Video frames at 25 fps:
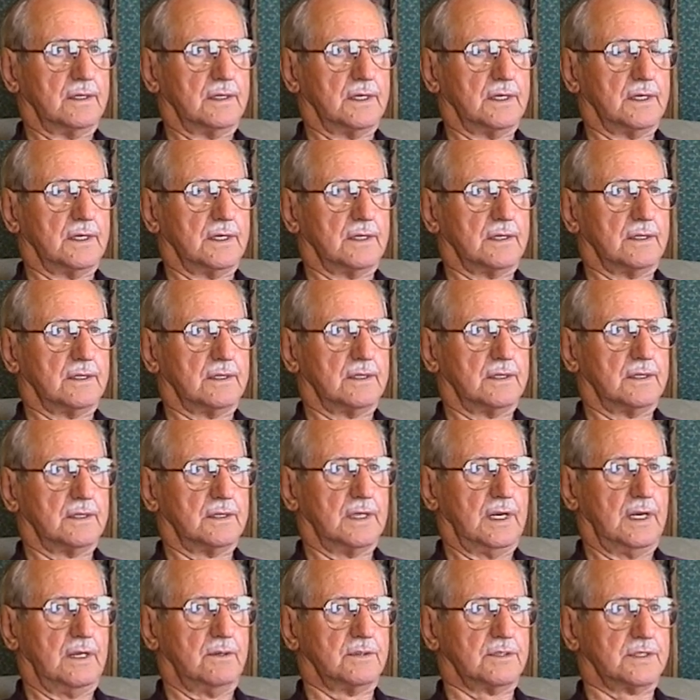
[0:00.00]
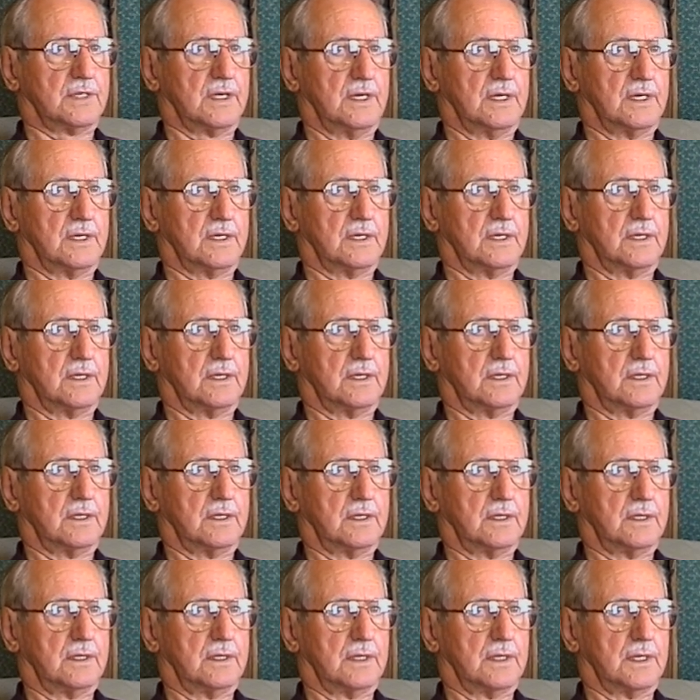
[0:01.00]
uh, he was hit
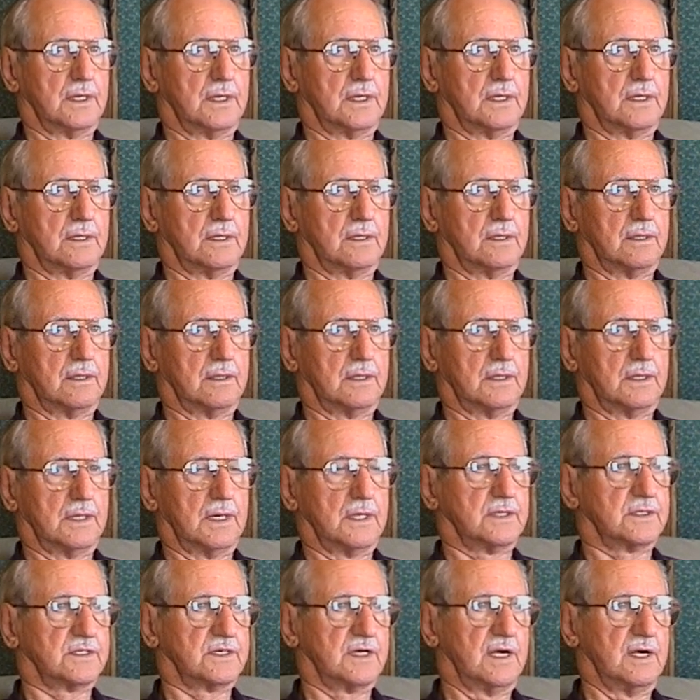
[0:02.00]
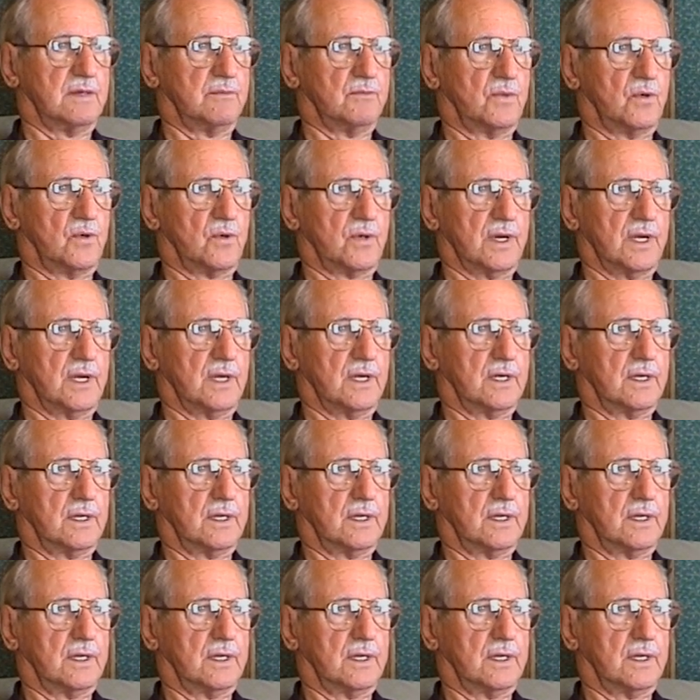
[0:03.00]
uh, that same morning,